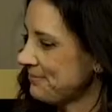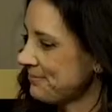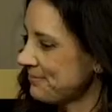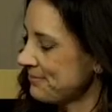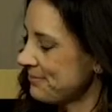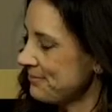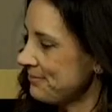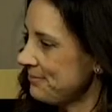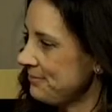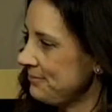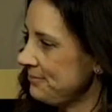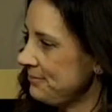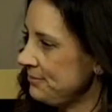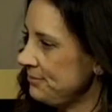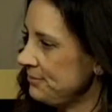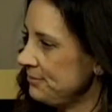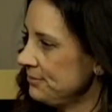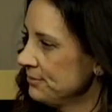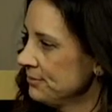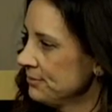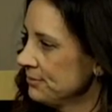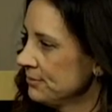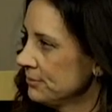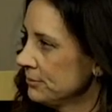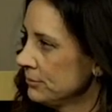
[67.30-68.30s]

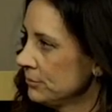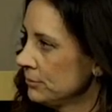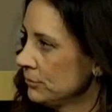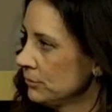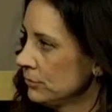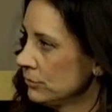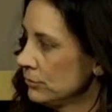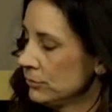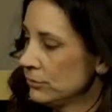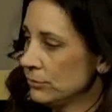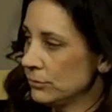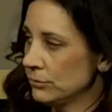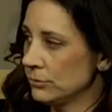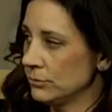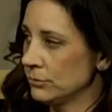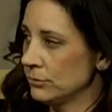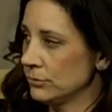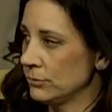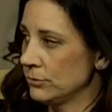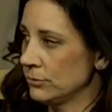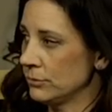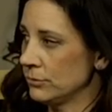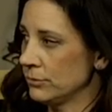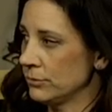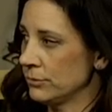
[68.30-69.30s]

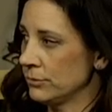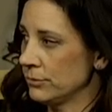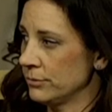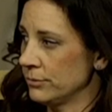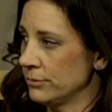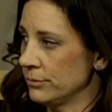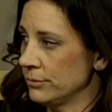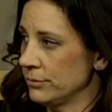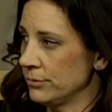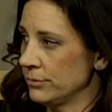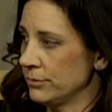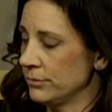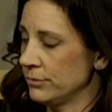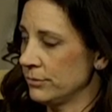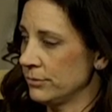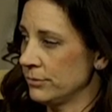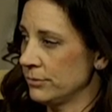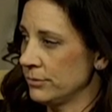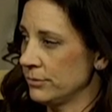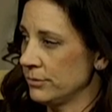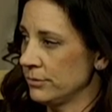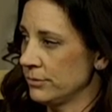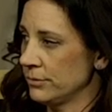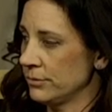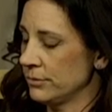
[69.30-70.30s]

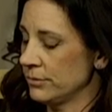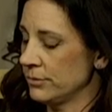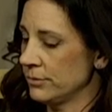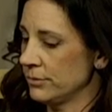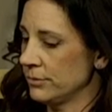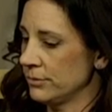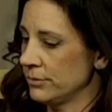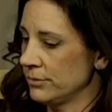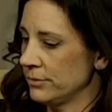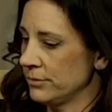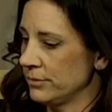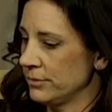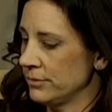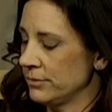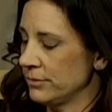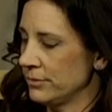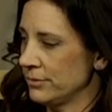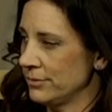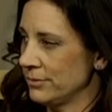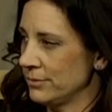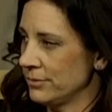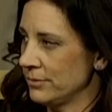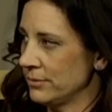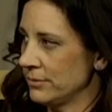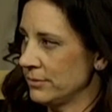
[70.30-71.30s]

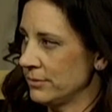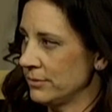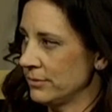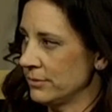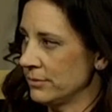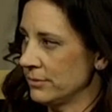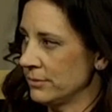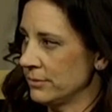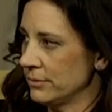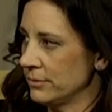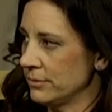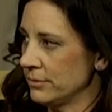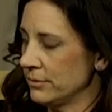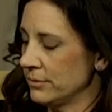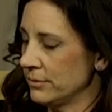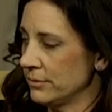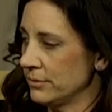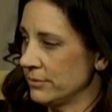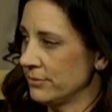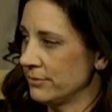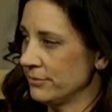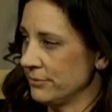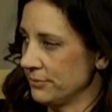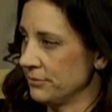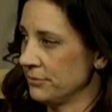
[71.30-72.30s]

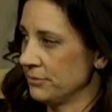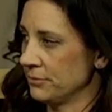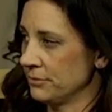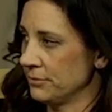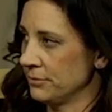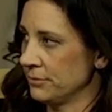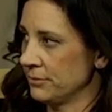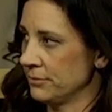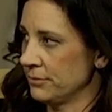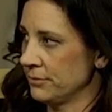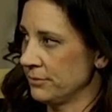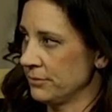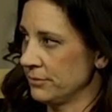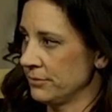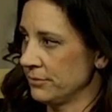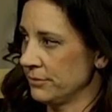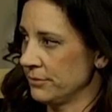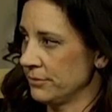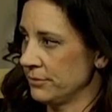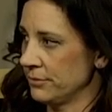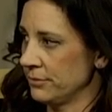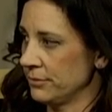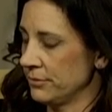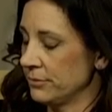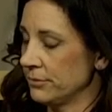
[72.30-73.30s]

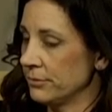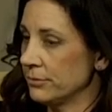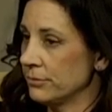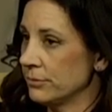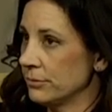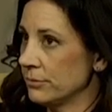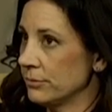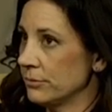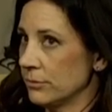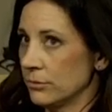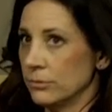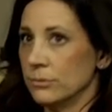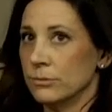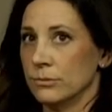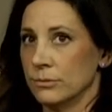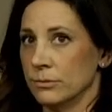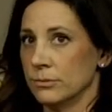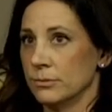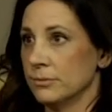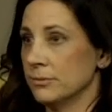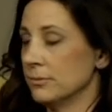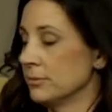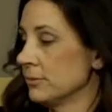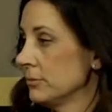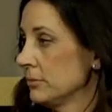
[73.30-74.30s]

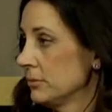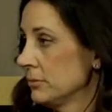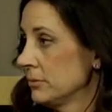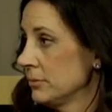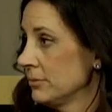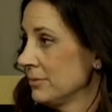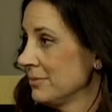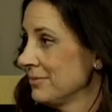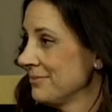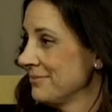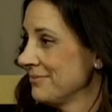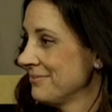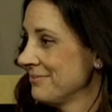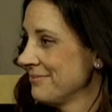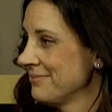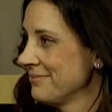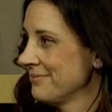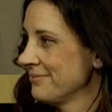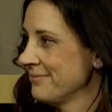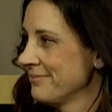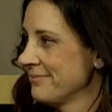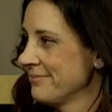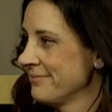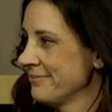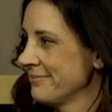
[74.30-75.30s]

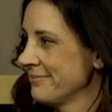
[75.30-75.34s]
(not speaking)